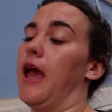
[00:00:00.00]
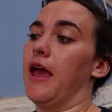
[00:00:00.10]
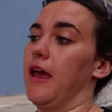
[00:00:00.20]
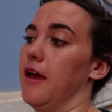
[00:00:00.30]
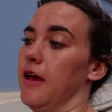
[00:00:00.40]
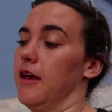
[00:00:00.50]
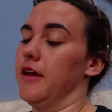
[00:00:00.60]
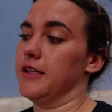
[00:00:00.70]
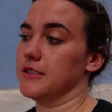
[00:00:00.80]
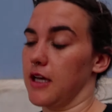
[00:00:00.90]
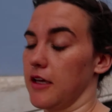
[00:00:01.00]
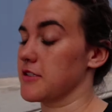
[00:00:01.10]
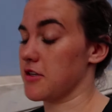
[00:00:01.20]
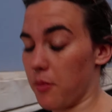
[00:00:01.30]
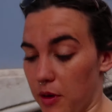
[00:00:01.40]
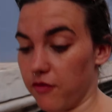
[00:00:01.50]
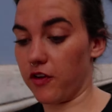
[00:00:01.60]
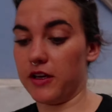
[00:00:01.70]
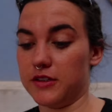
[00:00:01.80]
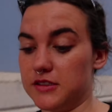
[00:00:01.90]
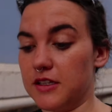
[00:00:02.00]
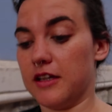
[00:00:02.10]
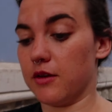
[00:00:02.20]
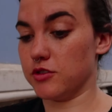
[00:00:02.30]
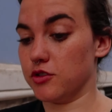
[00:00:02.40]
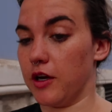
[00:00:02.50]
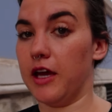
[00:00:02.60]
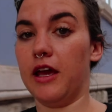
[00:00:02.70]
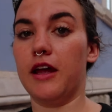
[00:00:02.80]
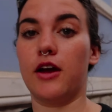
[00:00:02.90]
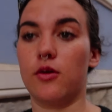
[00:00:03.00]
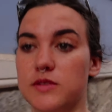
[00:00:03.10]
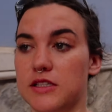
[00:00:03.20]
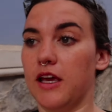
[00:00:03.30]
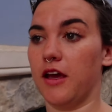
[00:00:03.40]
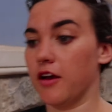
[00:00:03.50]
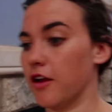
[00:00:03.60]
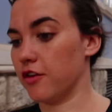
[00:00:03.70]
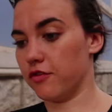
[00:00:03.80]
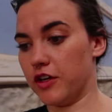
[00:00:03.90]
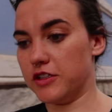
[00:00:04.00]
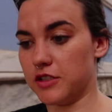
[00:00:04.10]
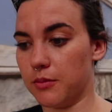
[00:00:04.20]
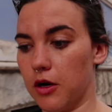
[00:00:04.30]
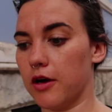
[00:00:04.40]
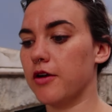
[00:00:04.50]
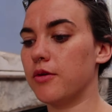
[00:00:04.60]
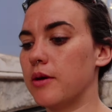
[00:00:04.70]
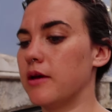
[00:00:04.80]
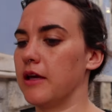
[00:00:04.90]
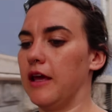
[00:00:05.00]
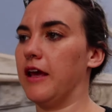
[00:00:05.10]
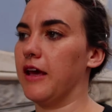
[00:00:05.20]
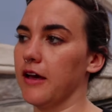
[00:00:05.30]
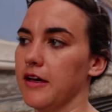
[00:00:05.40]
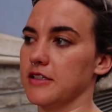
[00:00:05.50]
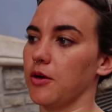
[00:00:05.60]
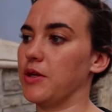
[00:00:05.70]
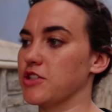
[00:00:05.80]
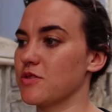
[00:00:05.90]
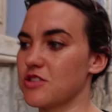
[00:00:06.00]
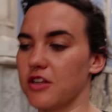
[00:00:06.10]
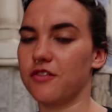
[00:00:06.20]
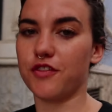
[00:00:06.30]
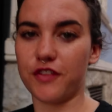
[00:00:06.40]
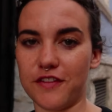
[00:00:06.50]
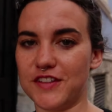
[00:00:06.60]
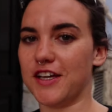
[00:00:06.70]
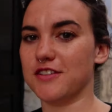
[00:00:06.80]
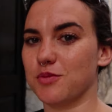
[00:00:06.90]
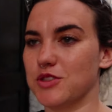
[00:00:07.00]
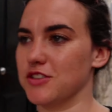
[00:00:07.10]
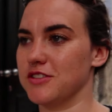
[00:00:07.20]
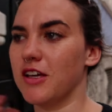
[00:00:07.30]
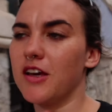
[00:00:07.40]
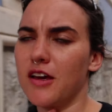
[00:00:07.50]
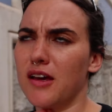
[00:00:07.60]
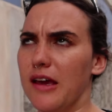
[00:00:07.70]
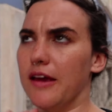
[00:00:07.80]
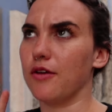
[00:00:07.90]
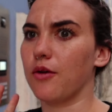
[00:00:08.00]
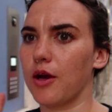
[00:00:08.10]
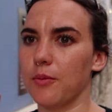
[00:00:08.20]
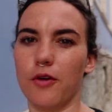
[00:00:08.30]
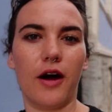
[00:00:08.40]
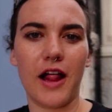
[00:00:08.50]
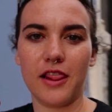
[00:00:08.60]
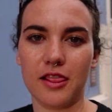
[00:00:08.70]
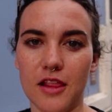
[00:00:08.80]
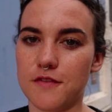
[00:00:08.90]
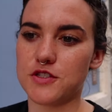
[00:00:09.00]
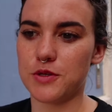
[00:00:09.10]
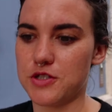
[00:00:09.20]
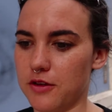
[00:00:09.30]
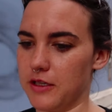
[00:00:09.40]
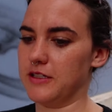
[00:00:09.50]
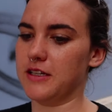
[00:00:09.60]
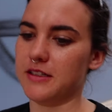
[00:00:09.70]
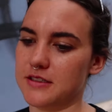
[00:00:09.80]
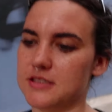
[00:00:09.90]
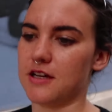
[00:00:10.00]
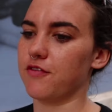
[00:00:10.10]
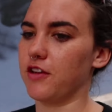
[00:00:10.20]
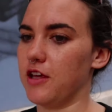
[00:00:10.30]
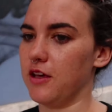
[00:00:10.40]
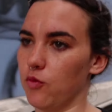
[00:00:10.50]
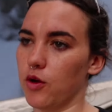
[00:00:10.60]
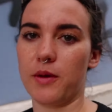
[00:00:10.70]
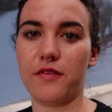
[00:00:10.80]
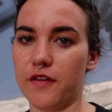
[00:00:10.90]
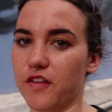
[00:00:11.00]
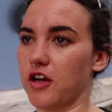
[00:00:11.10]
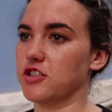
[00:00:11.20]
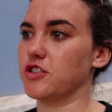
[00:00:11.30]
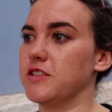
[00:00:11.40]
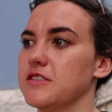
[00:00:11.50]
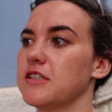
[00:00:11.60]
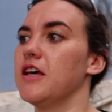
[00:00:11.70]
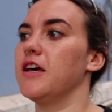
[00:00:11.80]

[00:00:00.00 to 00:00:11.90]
And I saw my friends, and that was great, and now I'm seeing another friend tomorrow, and I'll be in Switzerland for 5 days, which is incredible. I love Switzerland. It is definitely one of my favorite countries.